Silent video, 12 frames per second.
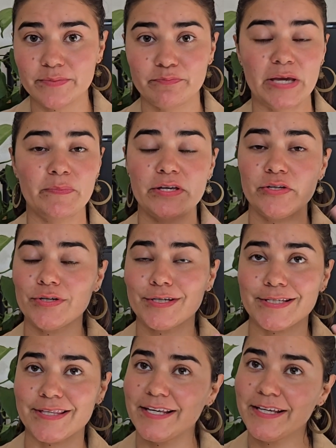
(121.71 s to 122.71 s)
Maybe you
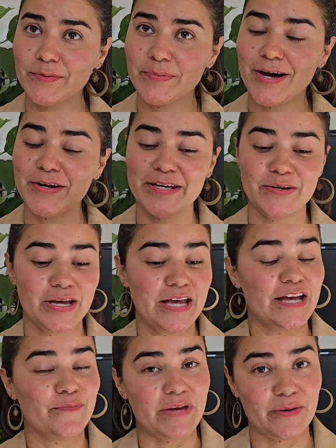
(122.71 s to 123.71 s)
just think about it.
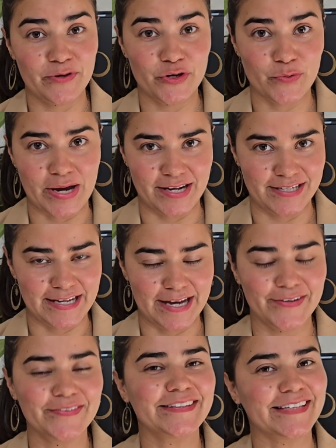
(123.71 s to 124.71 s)
Maybe you write it
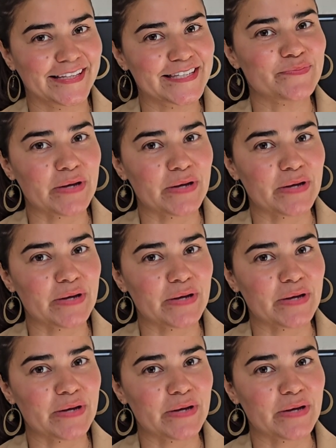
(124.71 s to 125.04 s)
down. That's my